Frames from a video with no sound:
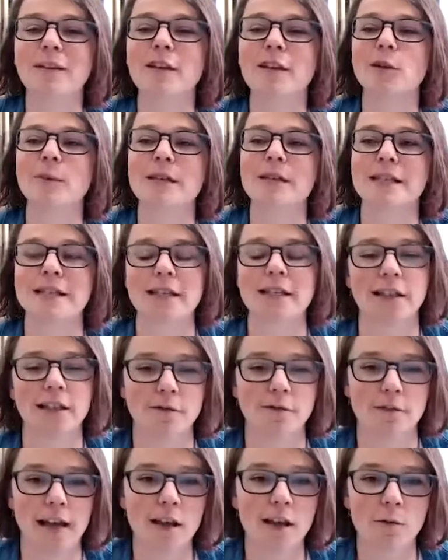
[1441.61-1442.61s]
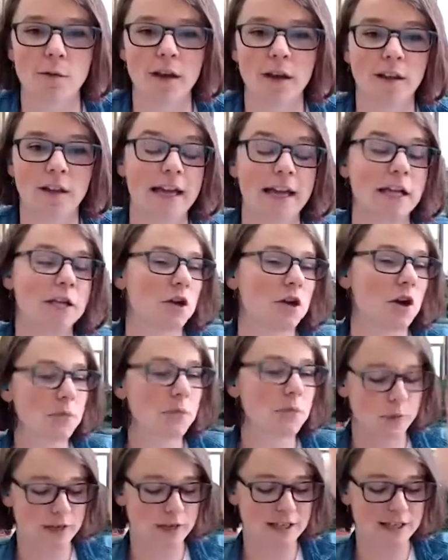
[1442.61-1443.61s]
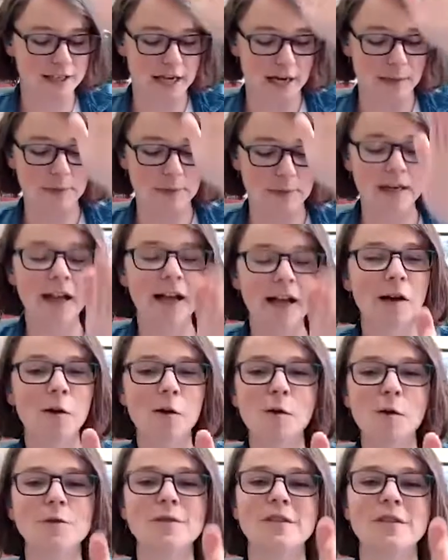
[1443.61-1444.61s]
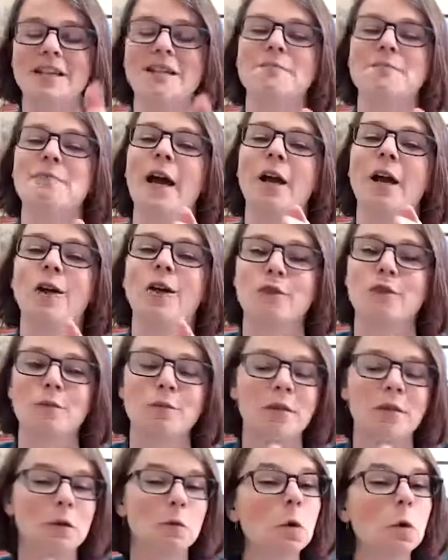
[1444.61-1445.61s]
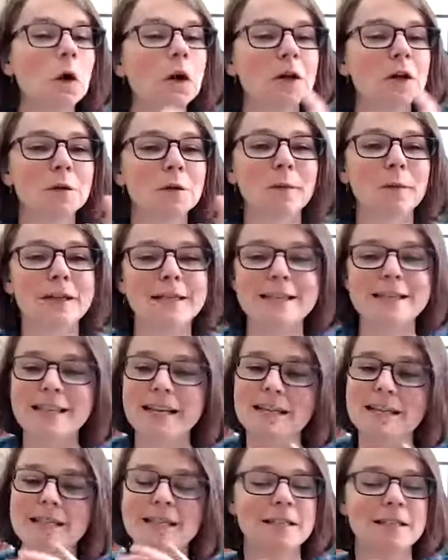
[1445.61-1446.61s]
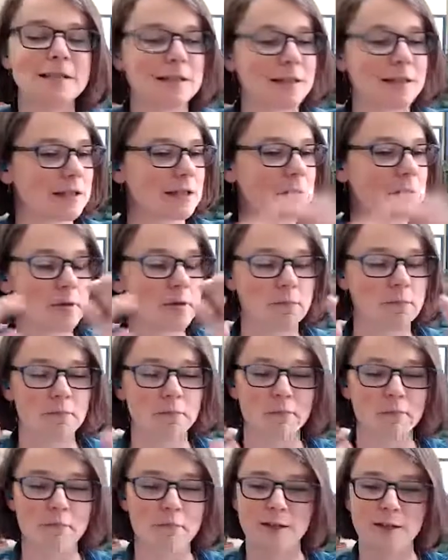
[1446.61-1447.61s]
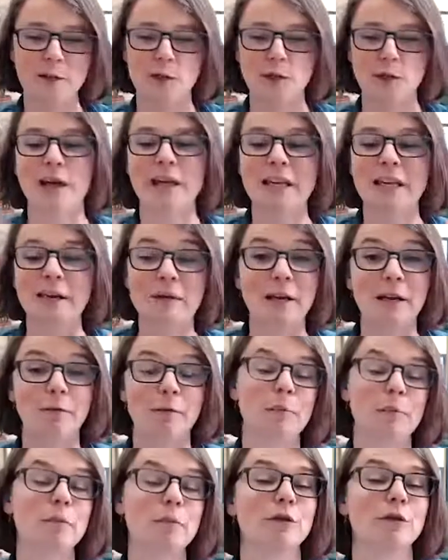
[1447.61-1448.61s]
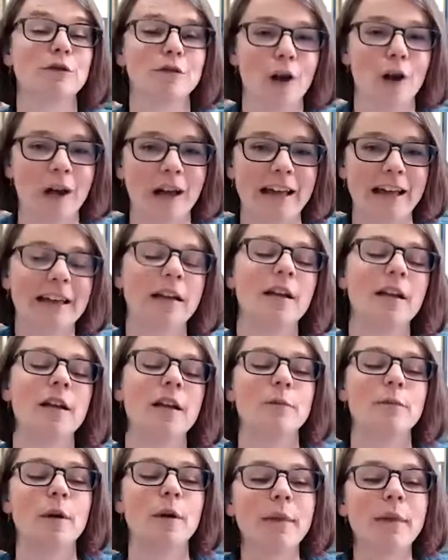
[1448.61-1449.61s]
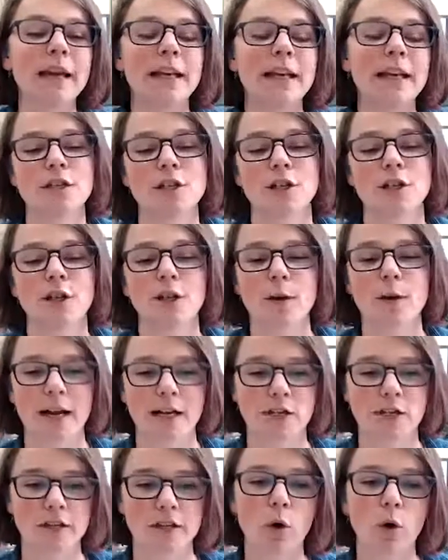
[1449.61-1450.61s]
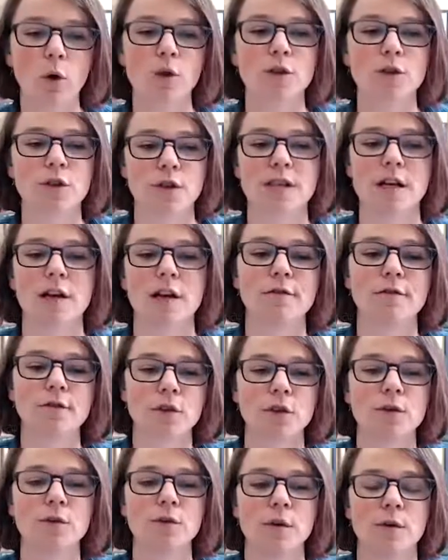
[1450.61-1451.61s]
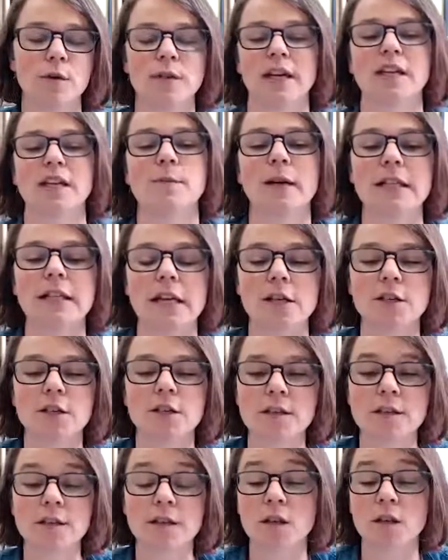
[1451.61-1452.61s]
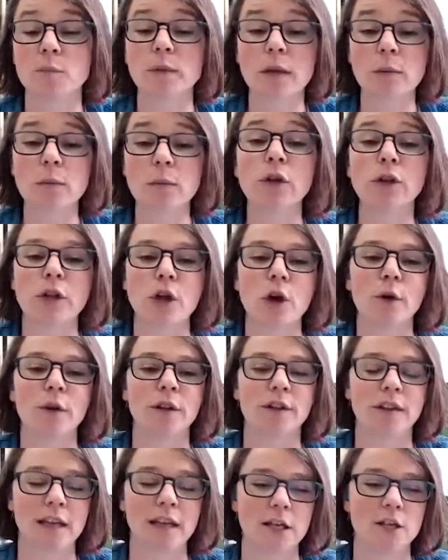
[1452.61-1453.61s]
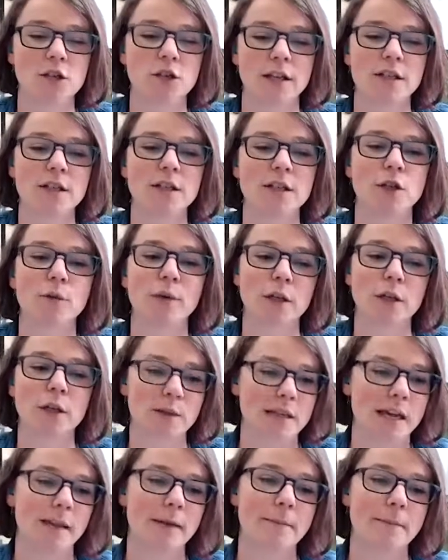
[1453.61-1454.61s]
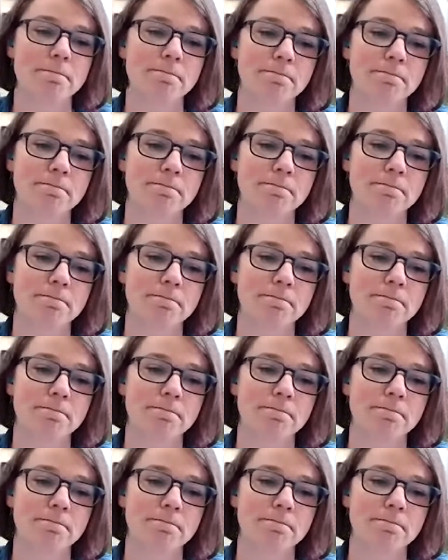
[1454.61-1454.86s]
bit silly, right? We're like, nope, we stop now. Doesn't matter if you're mid-word, mid-sentence, things are documented, we move on. But making sure you actually hold yourself to those expectations so that people know that they can trust you when you say them.